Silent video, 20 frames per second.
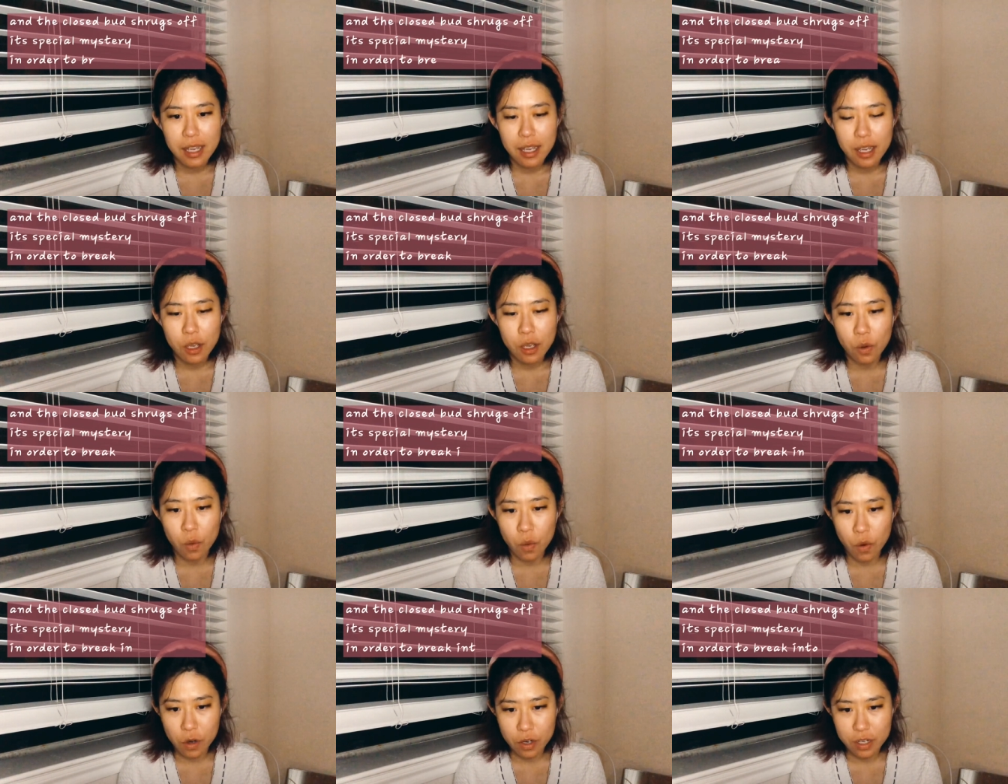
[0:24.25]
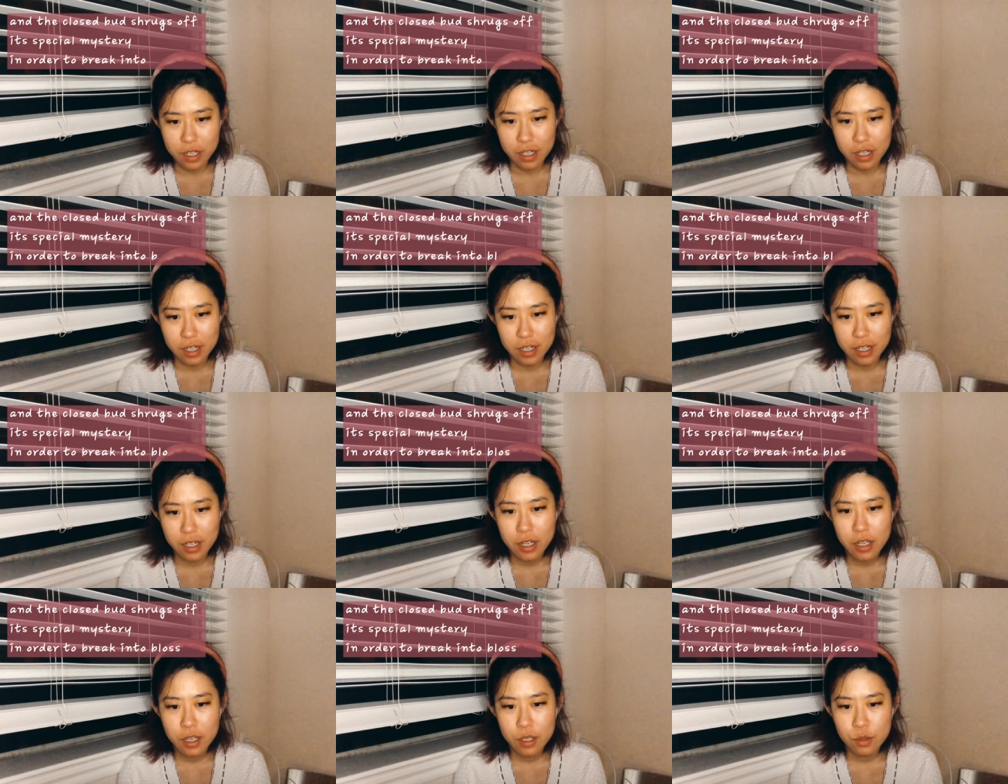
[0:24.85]
in order
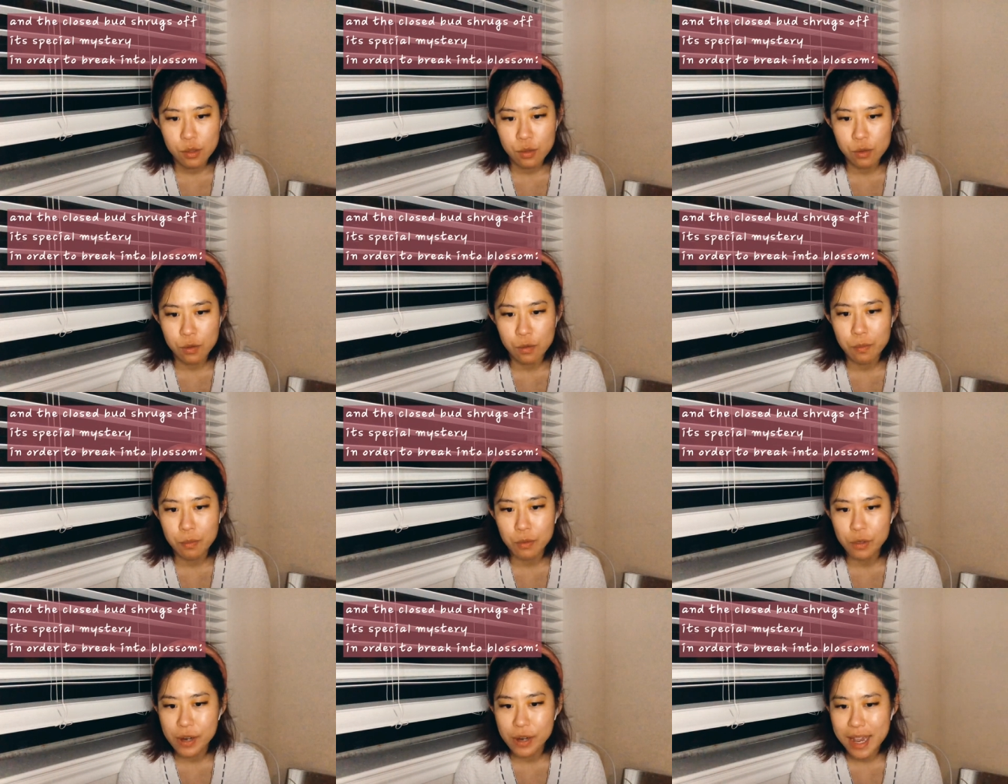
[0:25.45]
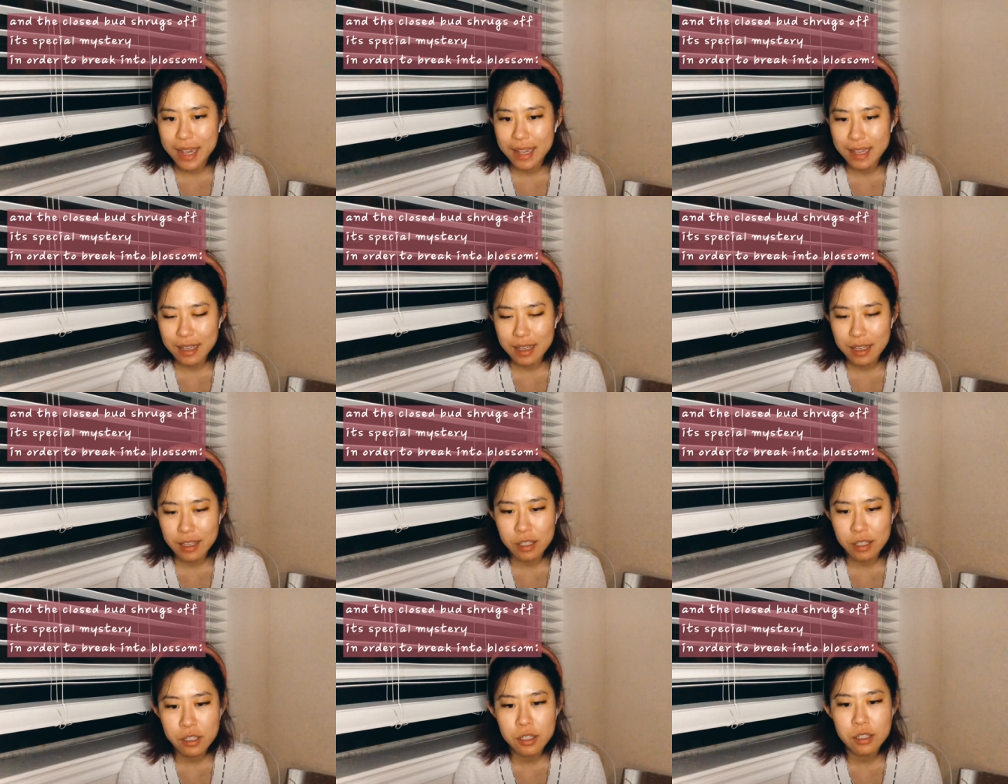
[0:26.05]
to break
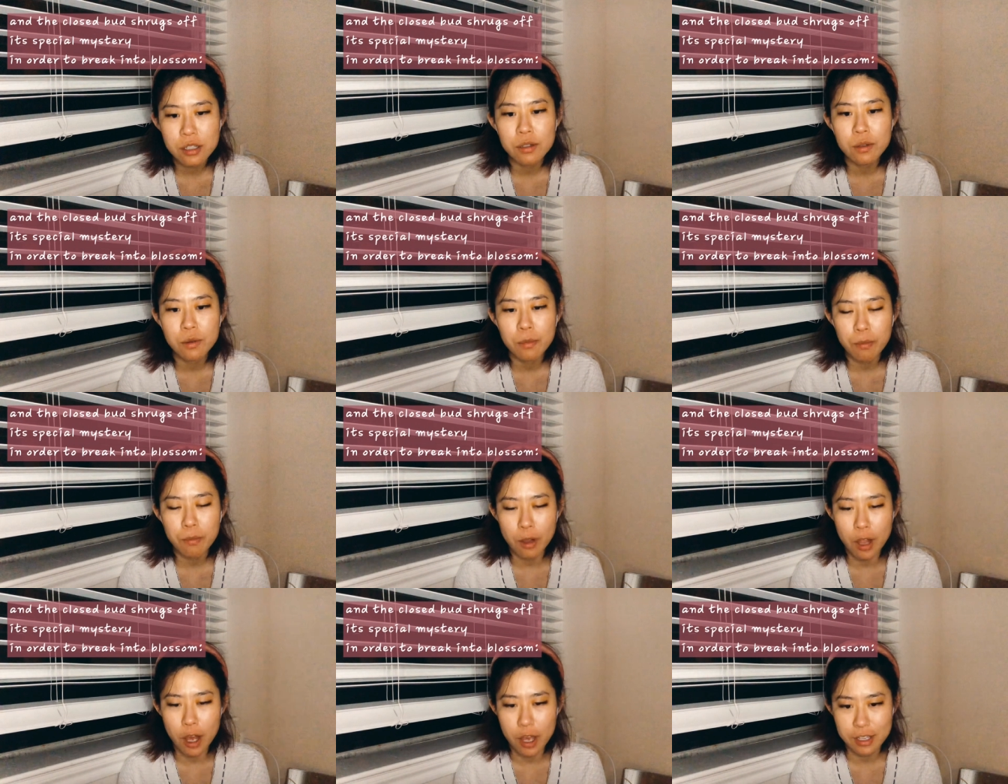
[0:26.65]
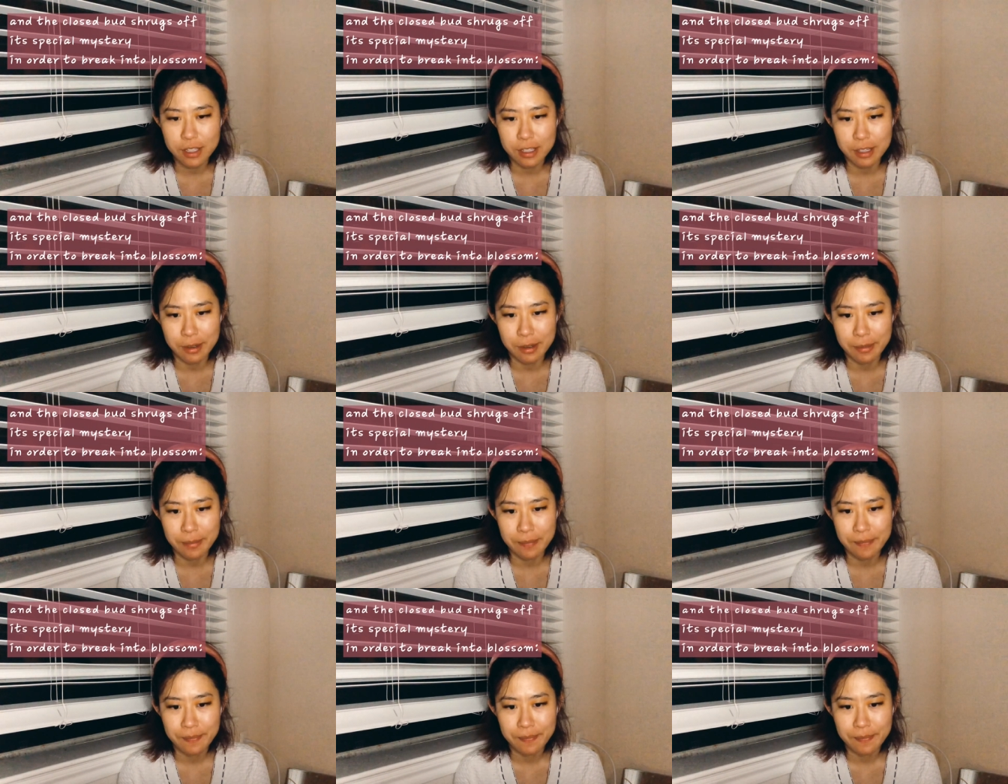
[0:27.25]
into blossom